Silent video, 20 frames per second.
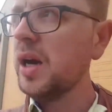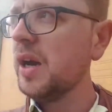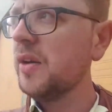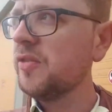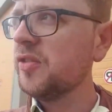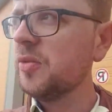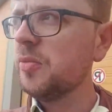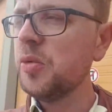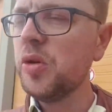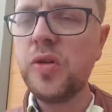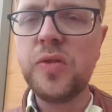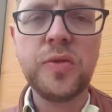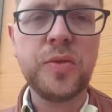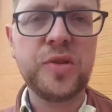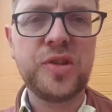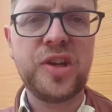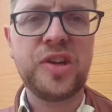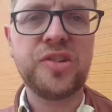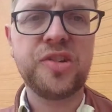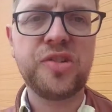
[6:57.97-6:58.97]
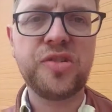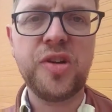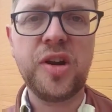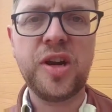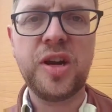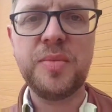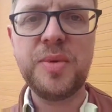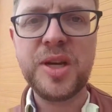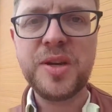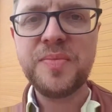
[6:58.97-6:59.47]
have to move because there's a
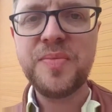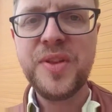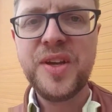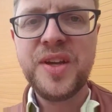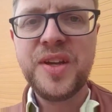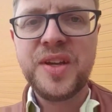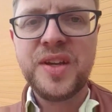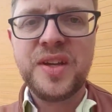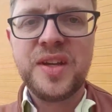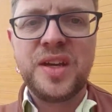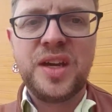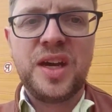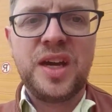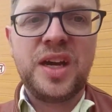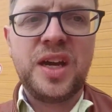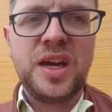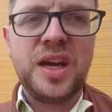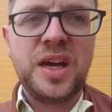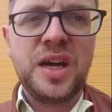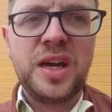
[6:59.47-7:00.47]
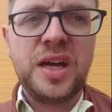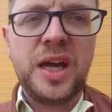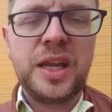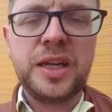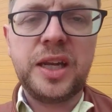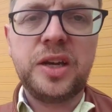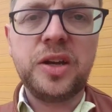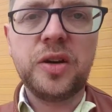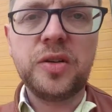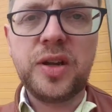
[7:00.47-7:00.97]
truck coming,
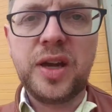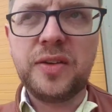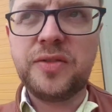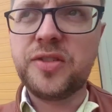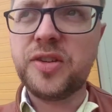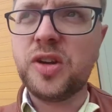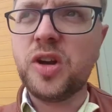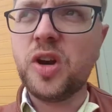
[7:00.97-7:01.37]
and they don't have